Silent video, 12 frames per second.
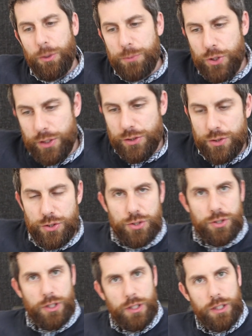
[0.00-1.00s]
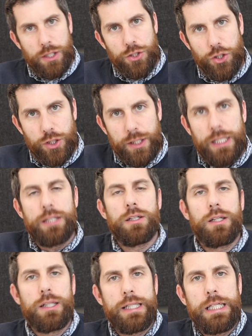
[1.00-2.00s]
options. You can
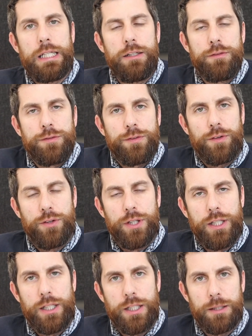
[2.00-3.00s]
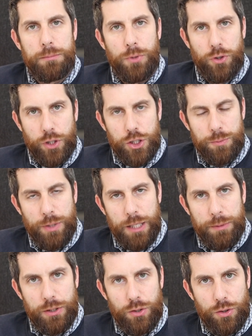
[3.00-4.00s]
either leave the mortgage
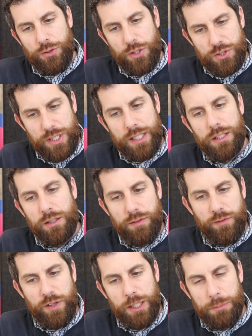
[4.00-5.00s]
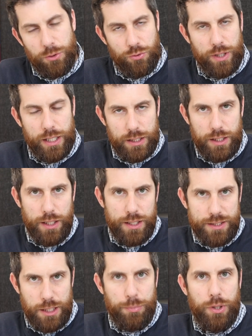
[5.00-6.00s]
payment on the standard variable rate.
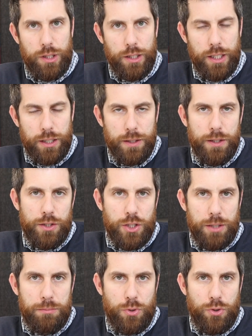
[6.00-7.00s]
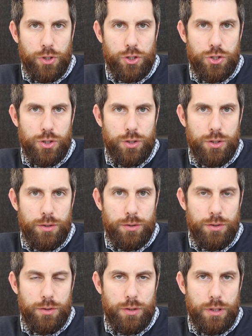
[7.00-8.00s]
Typically, your mortgage
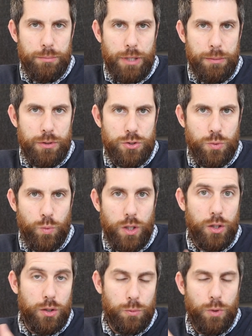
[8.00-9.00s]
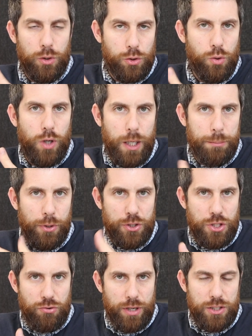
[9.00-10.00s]
payments will go up
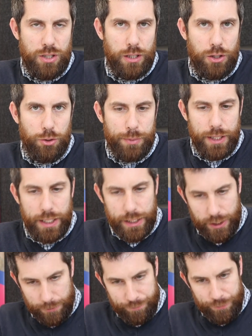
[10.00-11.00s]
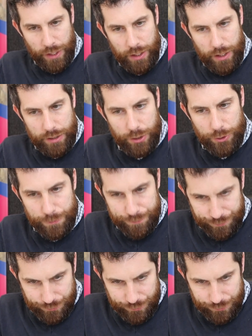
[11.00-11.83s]
because the rates are a little bit higher. Now,